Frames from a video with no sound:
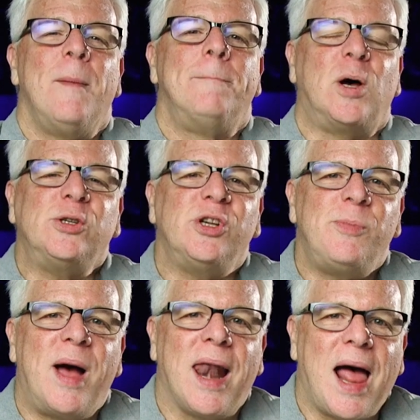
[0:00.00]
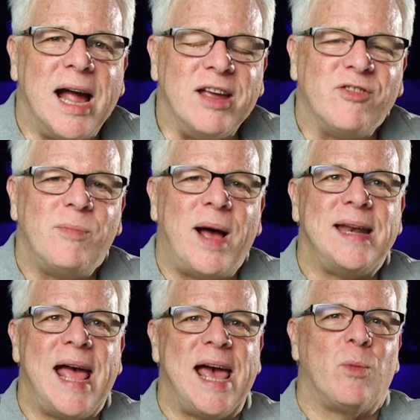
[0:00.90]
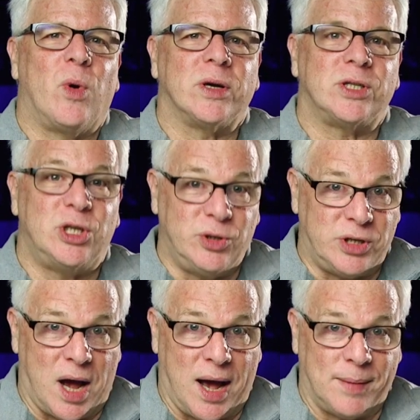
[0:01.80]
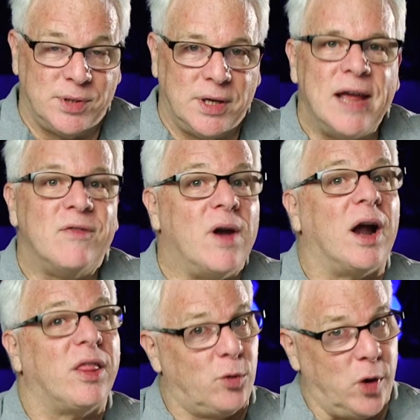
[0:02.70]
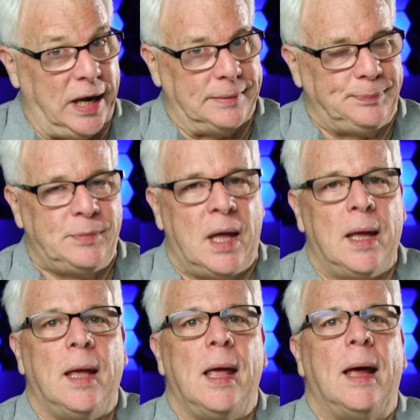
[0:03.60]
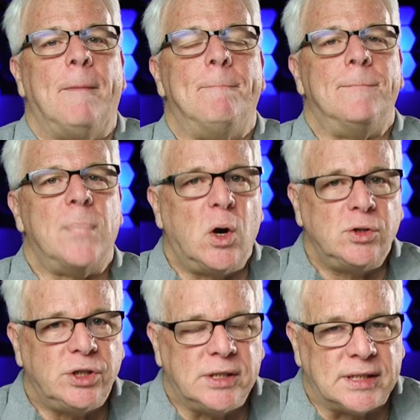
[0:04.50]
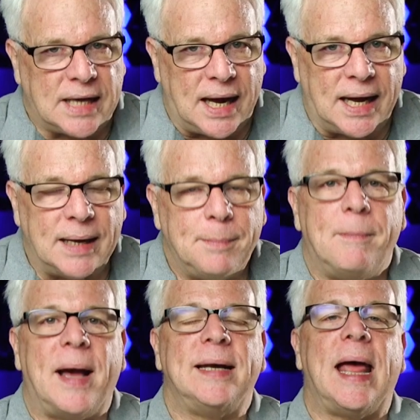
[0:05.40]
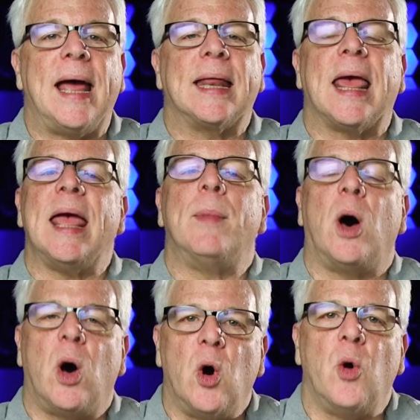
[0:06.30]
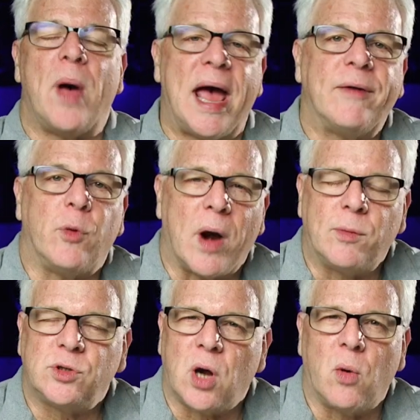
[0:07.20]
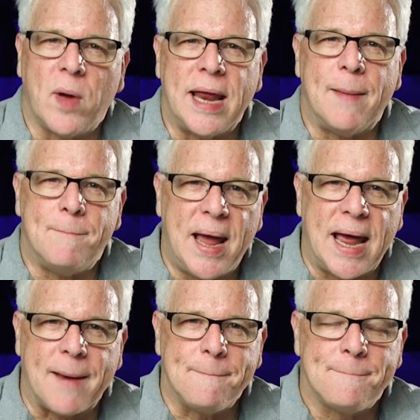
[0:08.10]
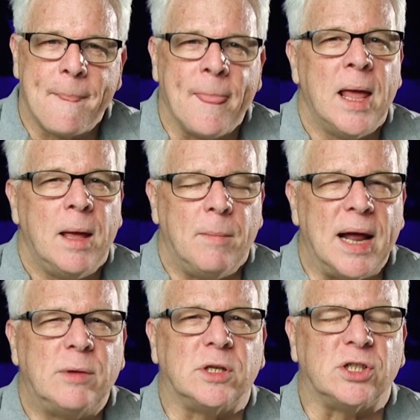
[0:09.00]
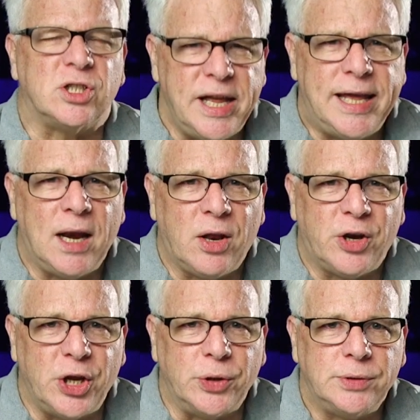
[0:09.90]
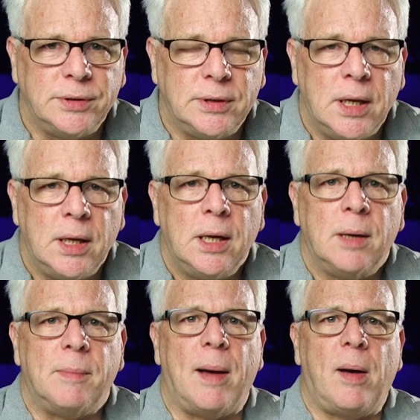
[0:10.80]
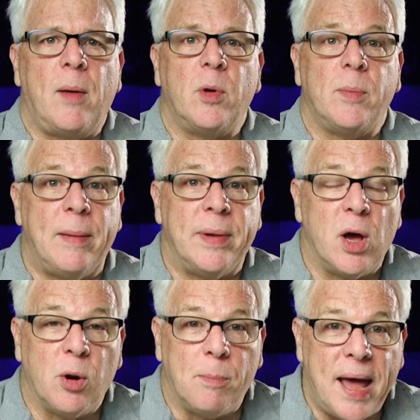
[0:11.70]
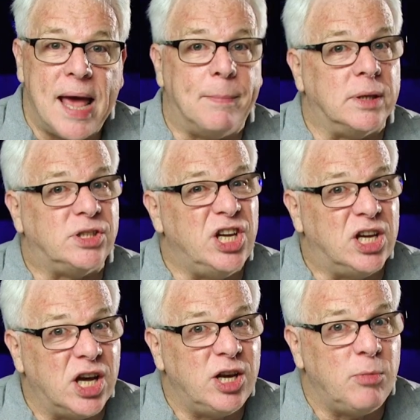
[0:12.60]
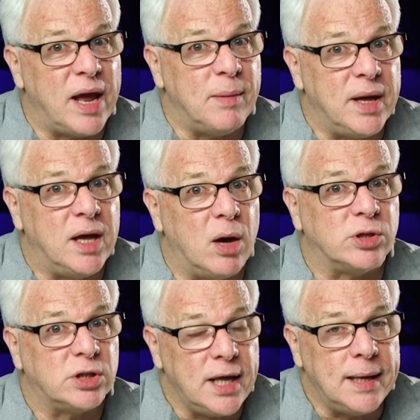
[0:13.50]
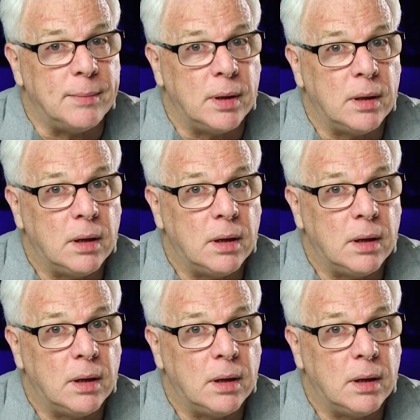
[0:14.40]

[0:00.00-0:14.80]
Most of my life, my dad worked two jobs, if not three. Most of the time, my dad came home after I was already in bed. But I was a sneaky little dude. My mom would make me go to bed, but she couldn't make me go to sleep.